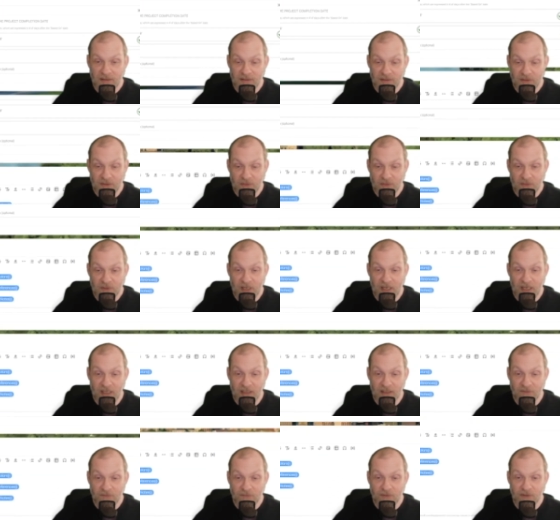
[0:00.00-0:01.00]
All right,
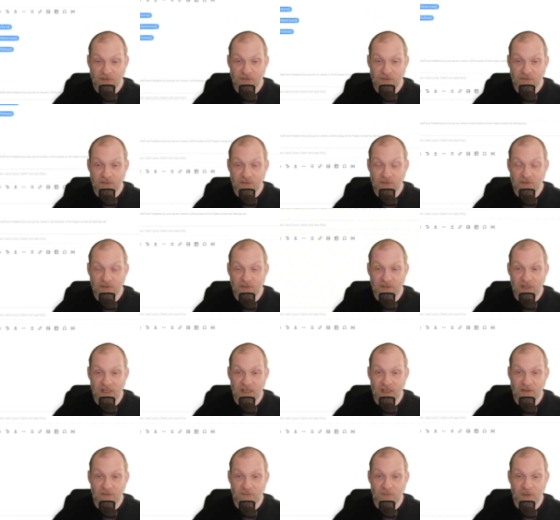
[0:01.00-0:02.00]
if we scroll
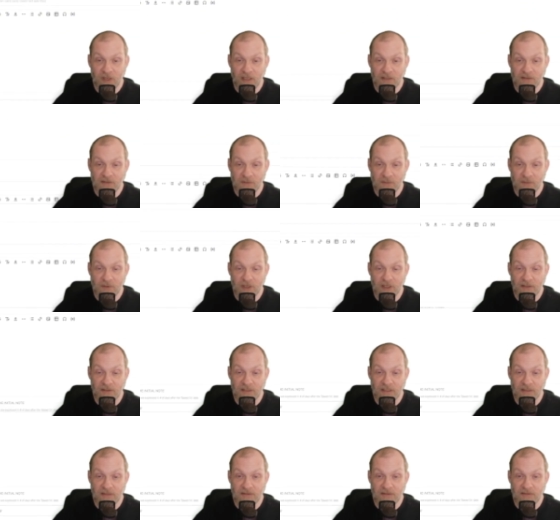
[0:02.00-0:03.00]
down past the
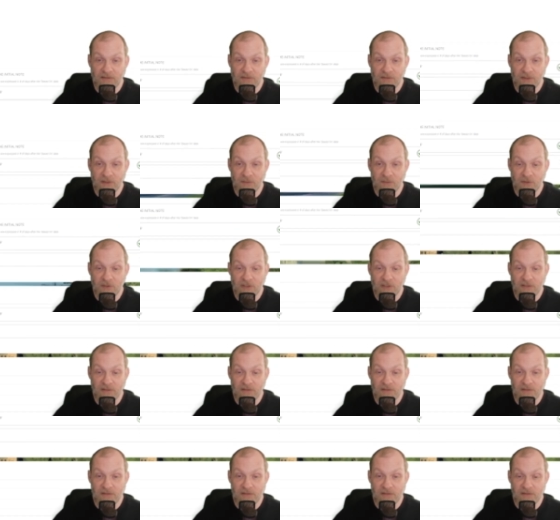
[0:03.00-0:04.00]
project
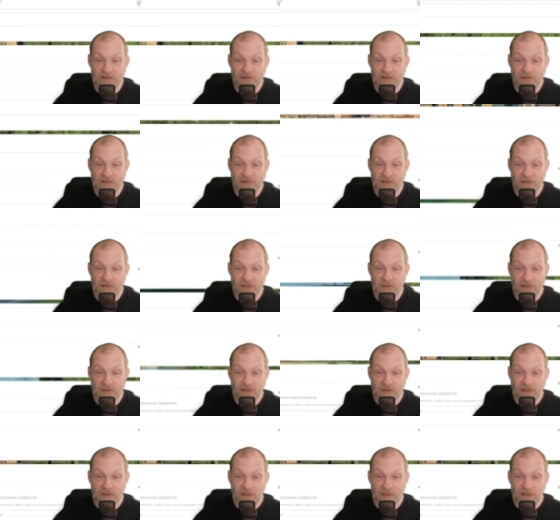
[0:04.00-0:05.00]
descriptions,
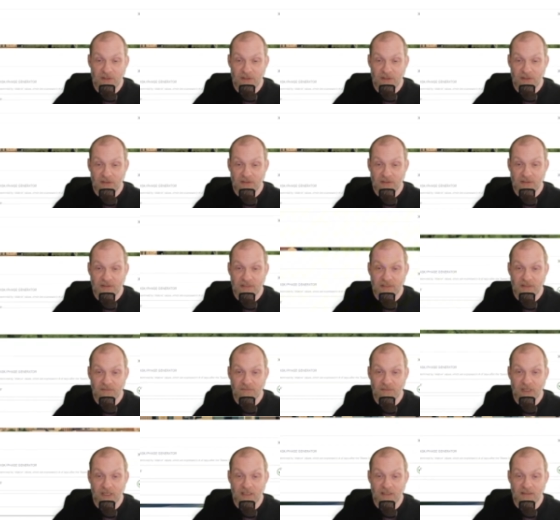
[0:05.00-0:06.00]

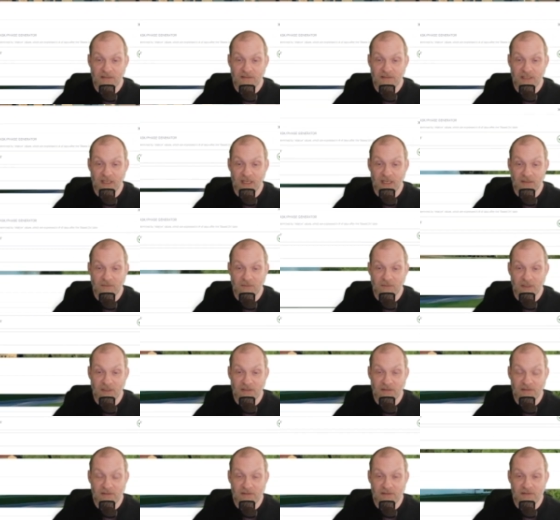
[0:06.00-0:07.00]
teammate
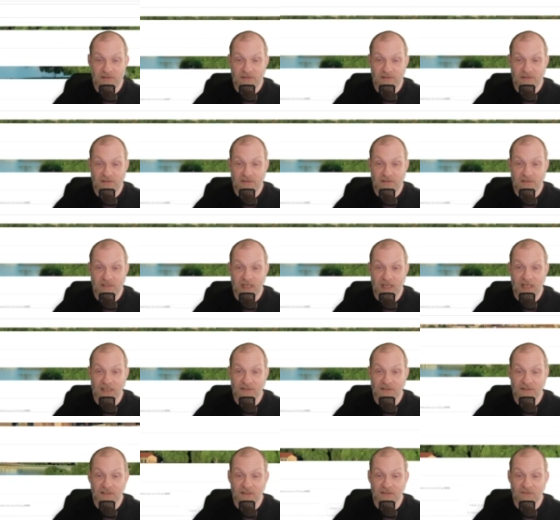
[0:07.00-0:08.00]
assignments,
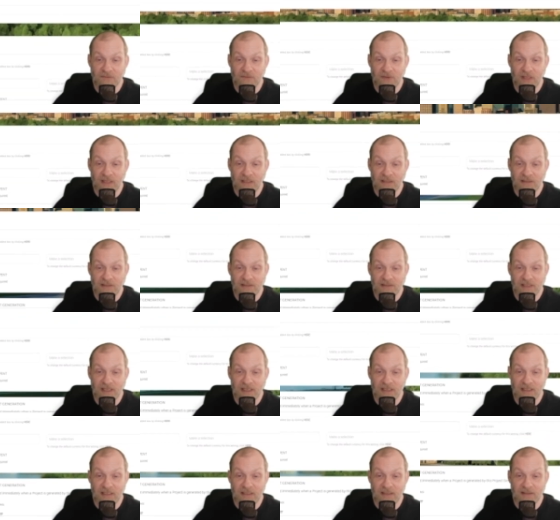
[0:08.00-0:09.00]
task and phase
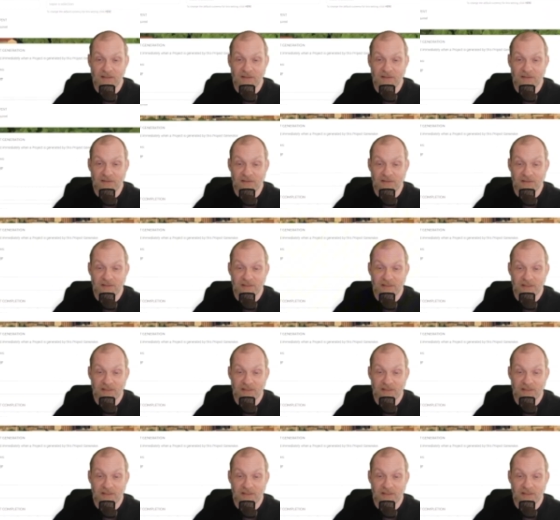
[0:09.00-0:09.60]
settings,